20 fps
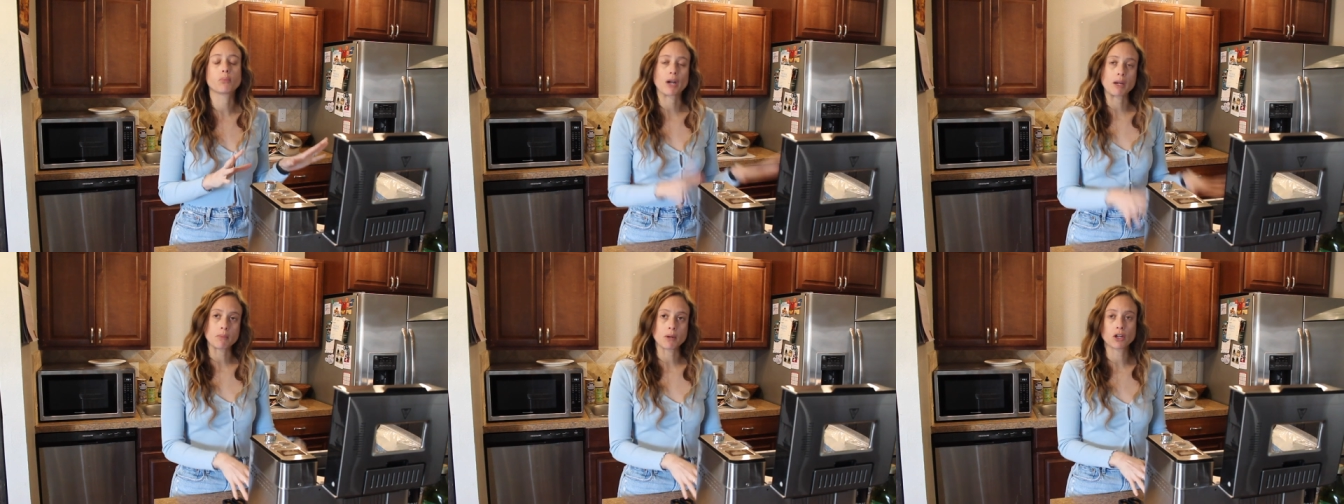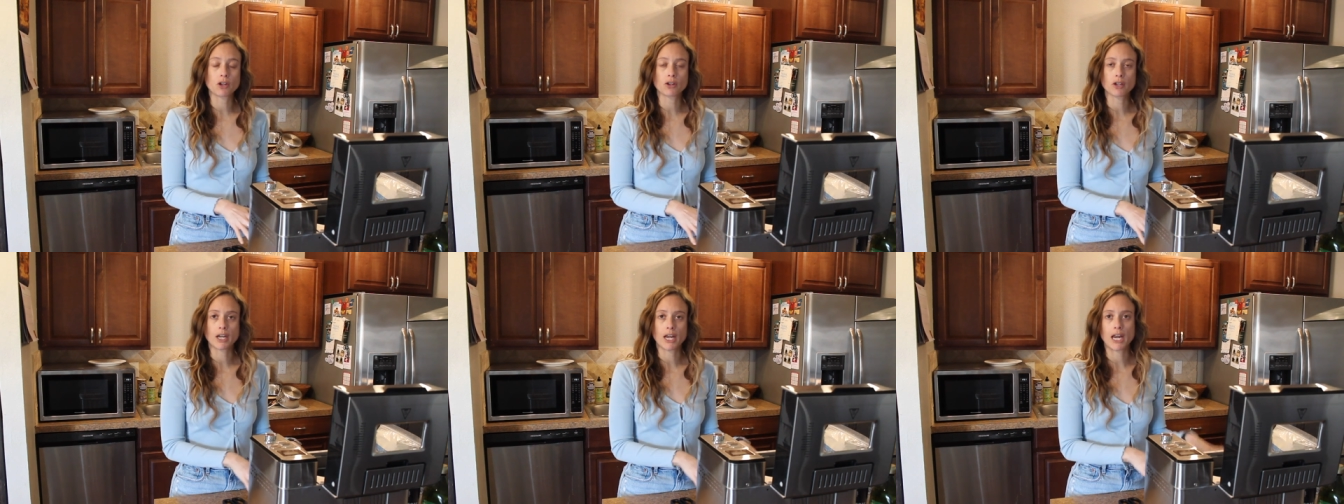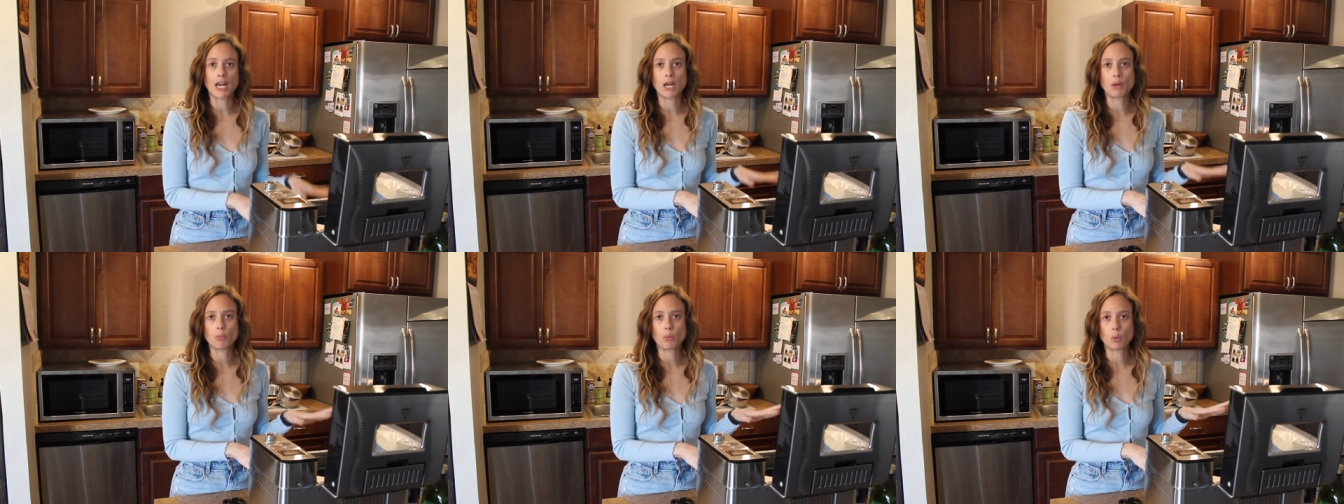bread maker
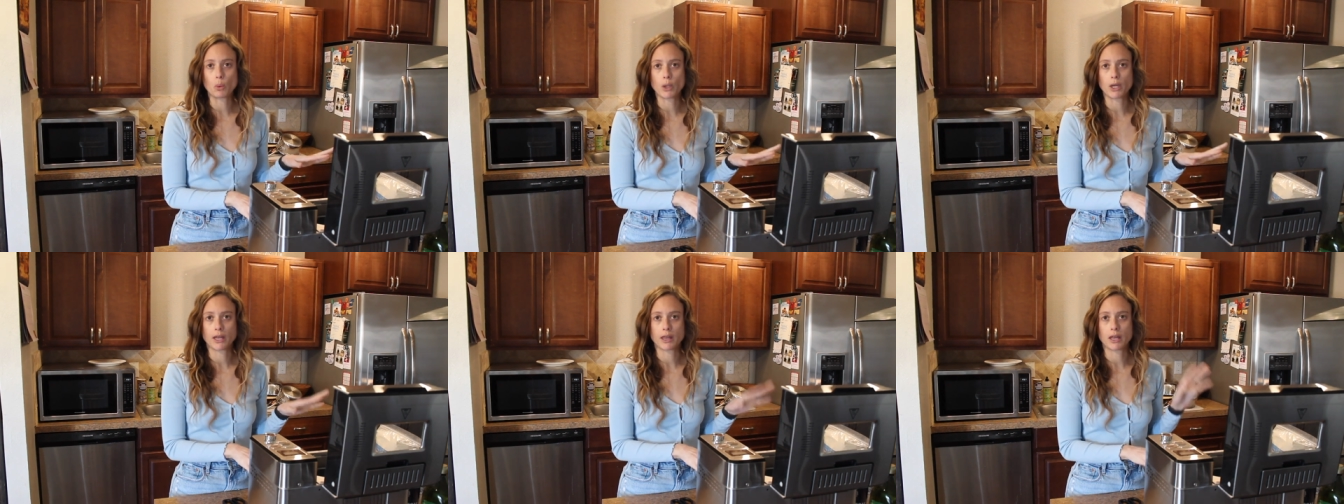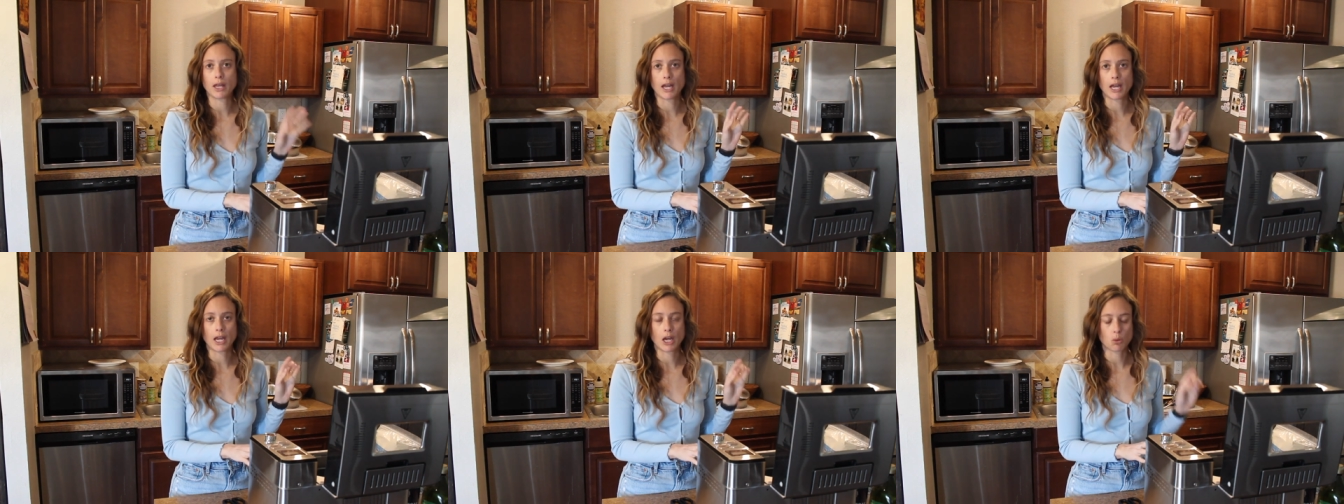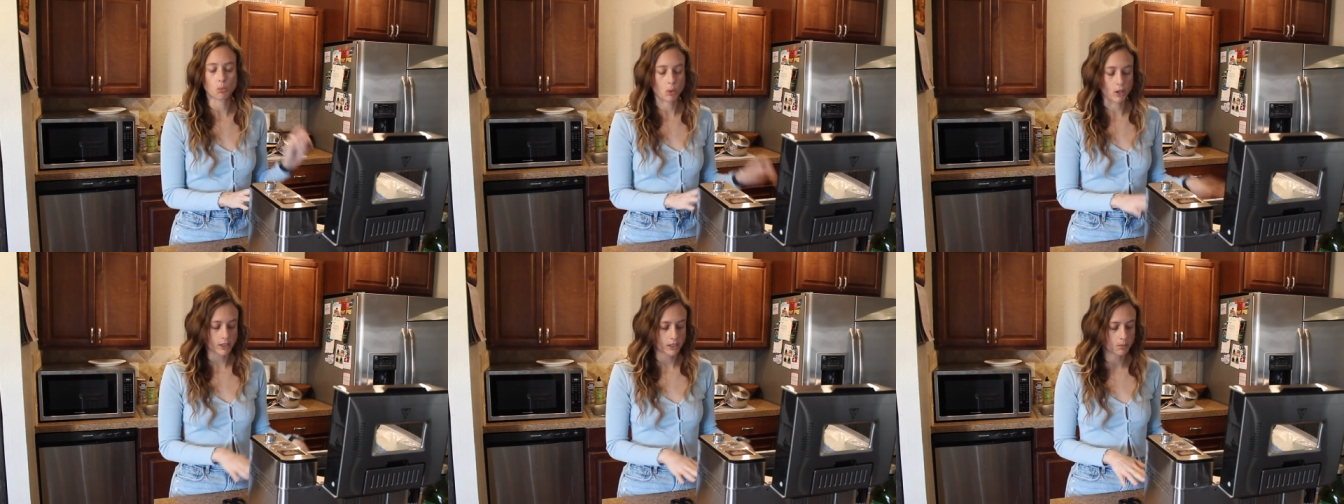came with
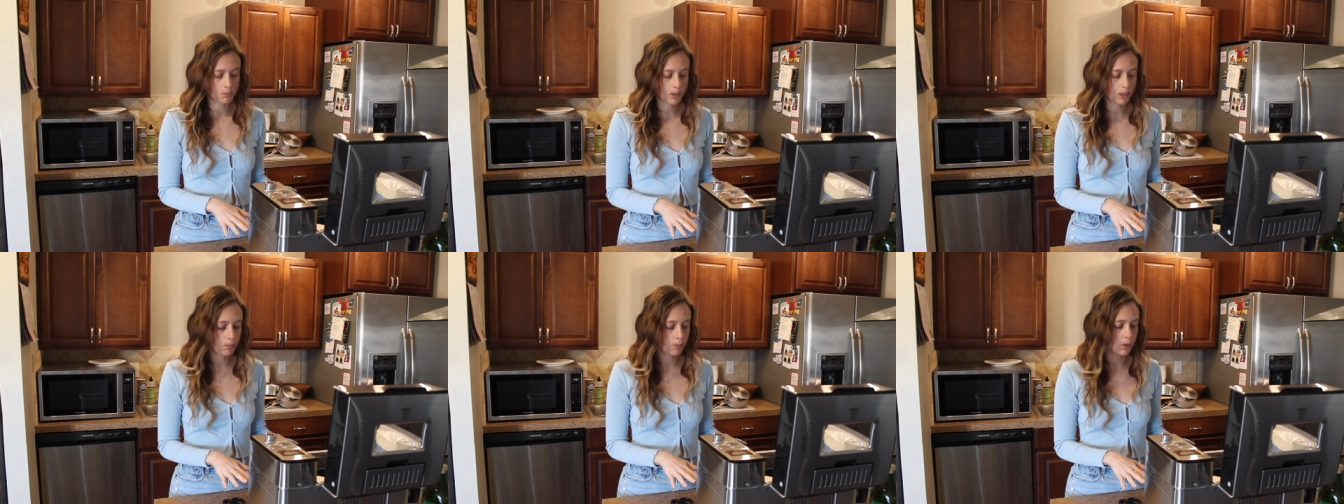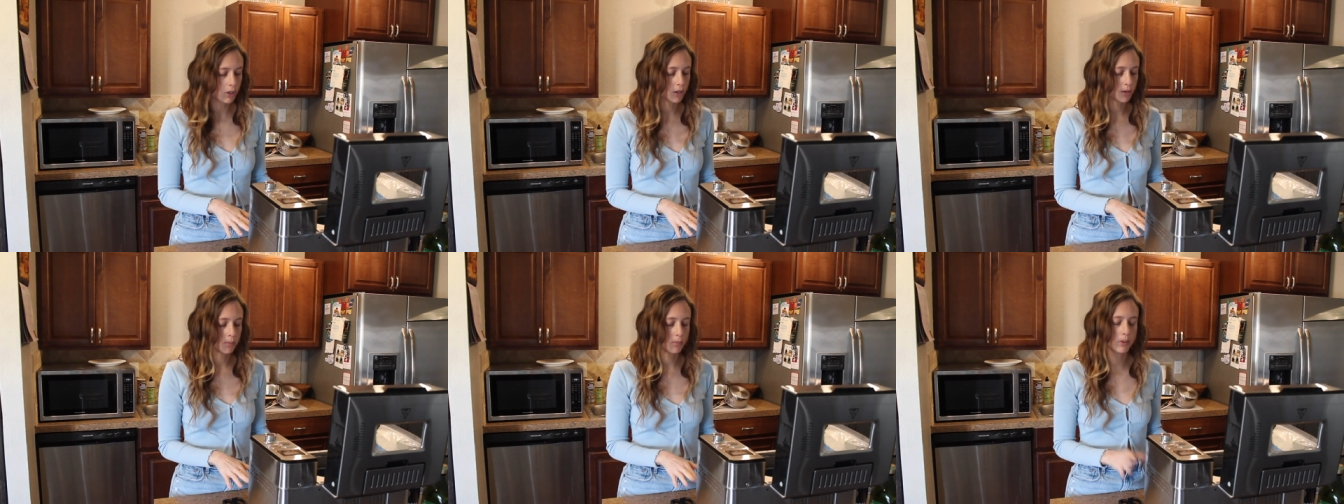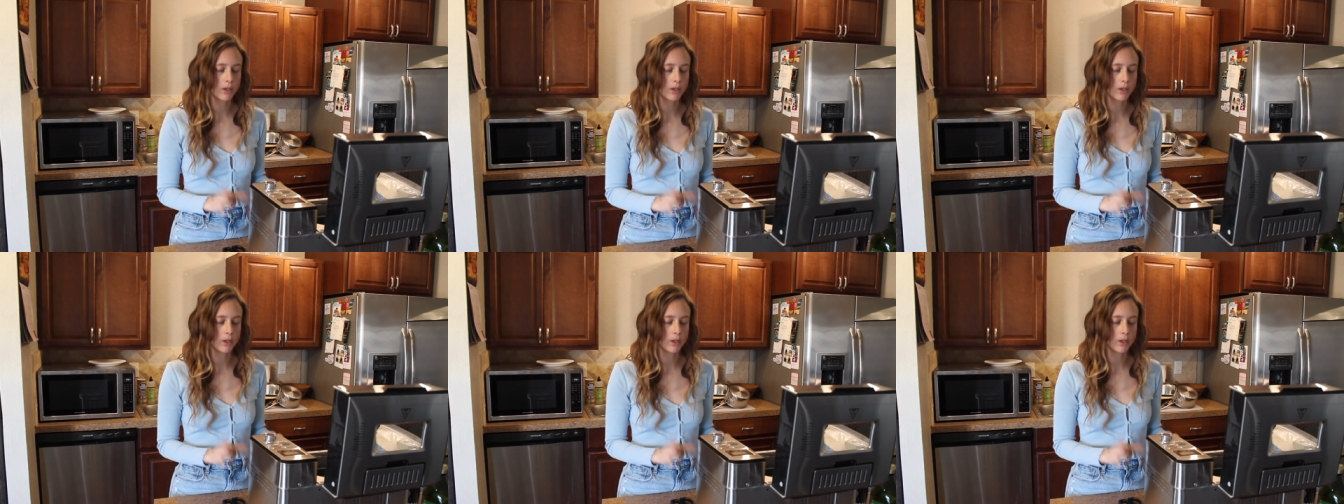a recipe book